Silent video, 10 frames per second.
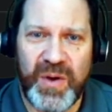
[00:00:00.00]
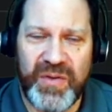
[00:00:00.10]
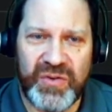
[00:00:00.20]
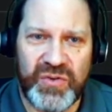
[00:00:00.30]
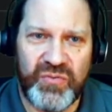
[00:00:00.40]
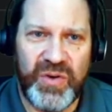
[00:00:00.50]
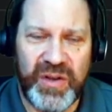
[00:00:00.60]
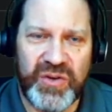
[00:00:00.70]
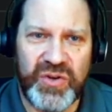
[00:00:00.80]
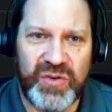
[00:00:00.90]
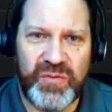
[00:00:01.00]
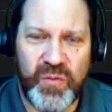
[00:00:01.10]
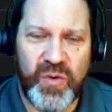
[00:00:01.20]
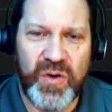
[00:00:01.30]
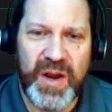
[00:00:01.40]
This is really just
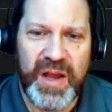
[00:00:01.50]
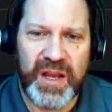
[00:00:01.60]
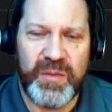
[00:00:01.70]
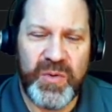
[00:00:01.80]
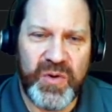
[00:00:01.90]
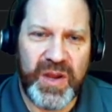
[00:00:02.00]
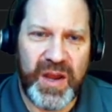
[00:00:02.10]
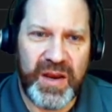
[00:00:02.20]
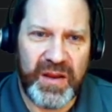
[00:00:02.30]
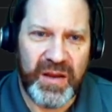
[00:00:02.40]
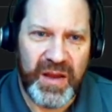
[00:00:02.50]
for communicating